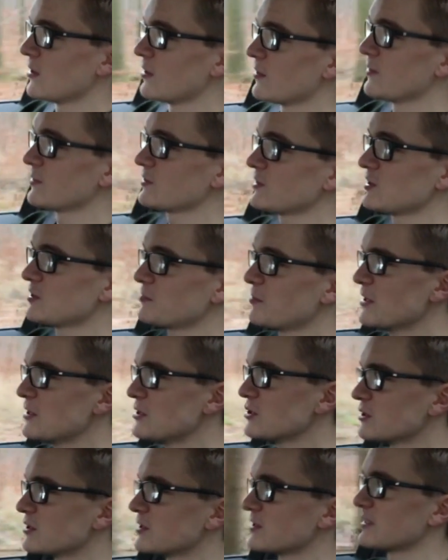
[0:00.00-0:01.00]
the
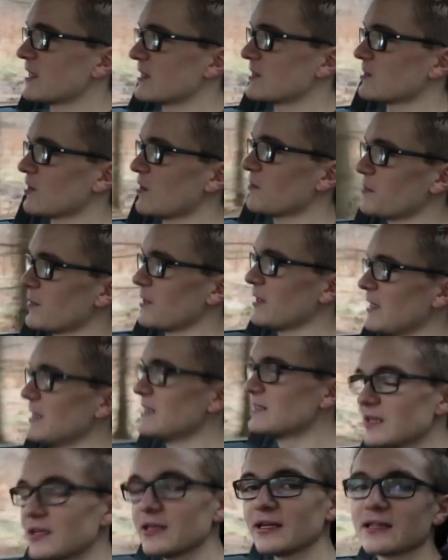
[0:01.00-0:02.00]
suspension setup
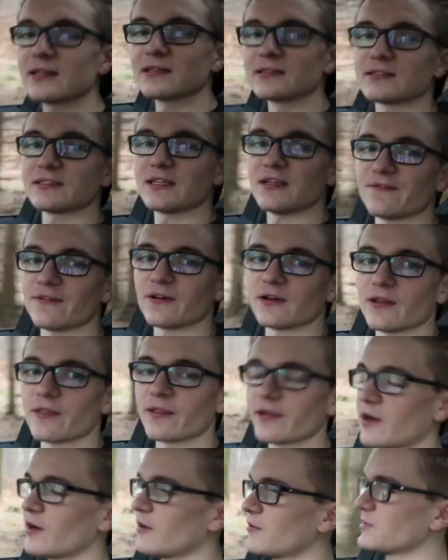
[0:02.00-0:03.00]
is a little stiffer
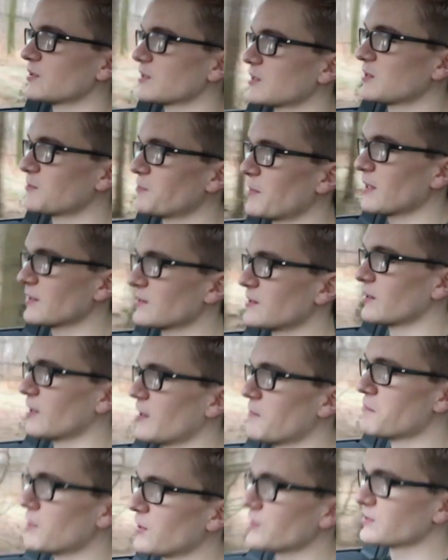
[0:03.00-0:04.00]
than I was expecting,
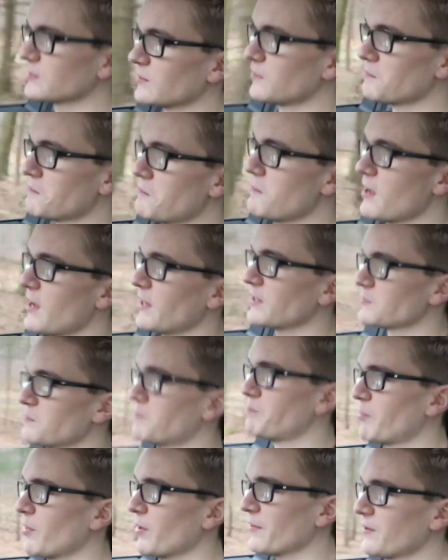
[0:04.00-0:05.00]
I must admit,
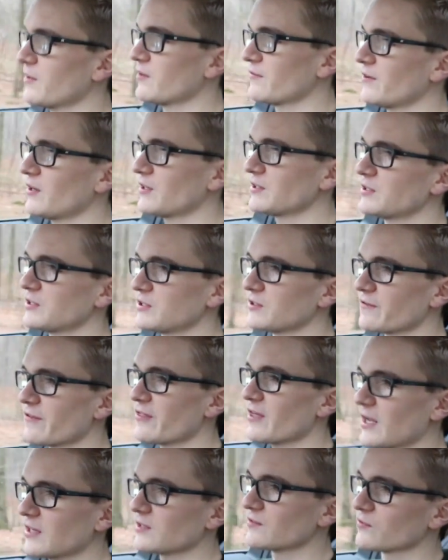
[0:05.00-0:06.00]
but the advantage of
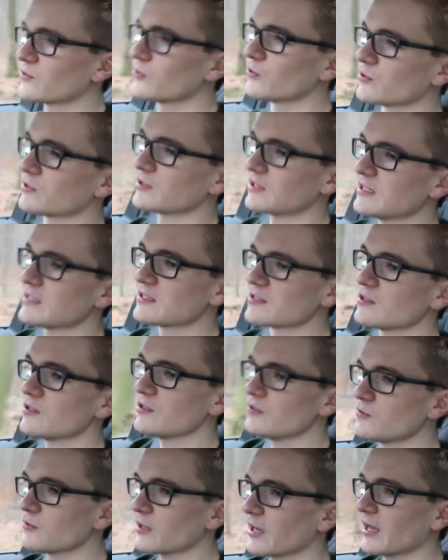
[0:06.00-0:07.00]
that, of course, is
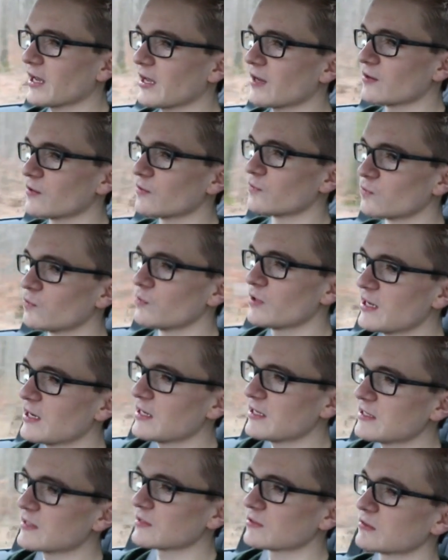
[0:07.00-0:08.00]
that you can
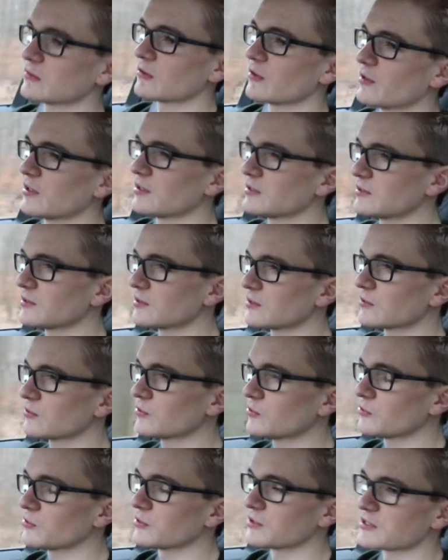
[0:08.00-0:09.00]
really throw it into the
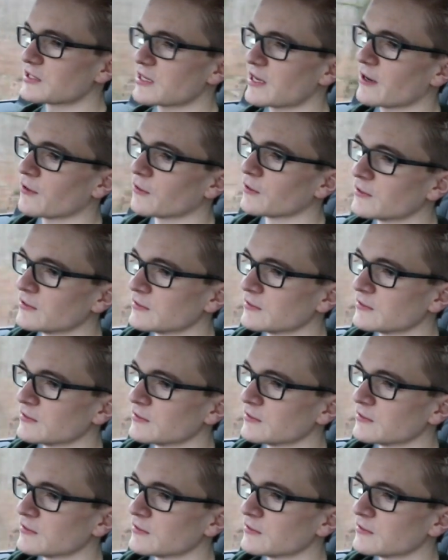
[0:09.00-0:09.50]
corners now.